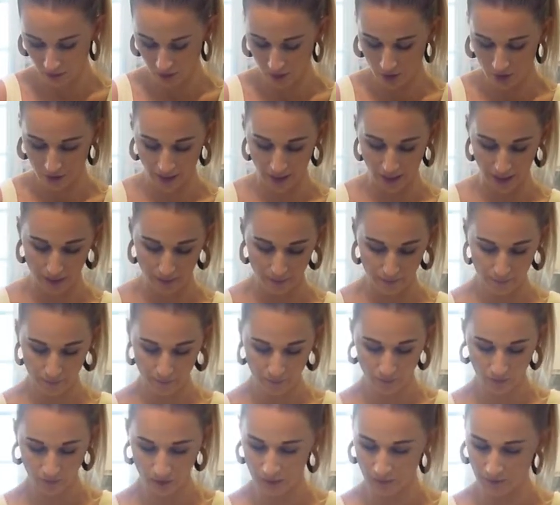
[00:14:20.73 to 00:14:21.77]
Okay,
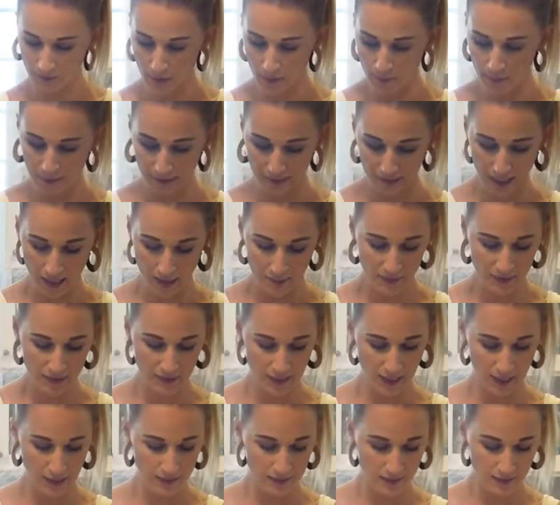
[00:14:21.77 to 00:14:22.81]
I've got my lime
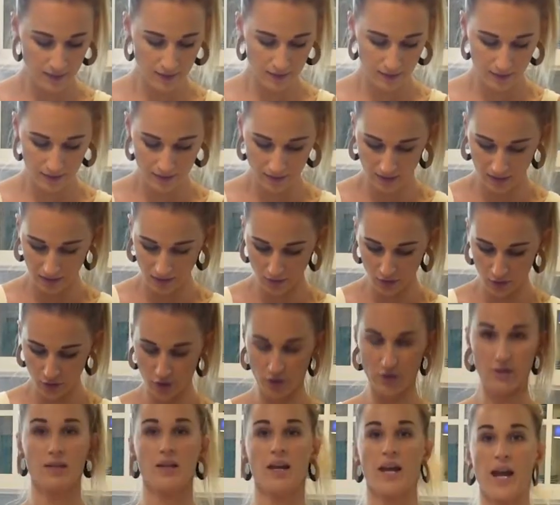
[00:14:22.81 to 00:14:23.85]
slices. These are
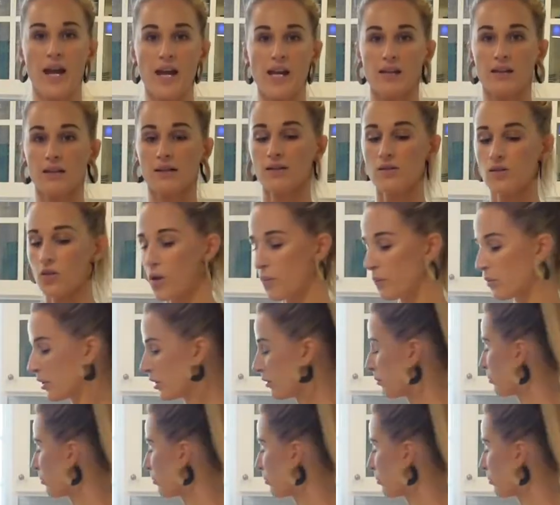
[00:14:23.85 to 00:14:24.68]
just the ends, so I'm going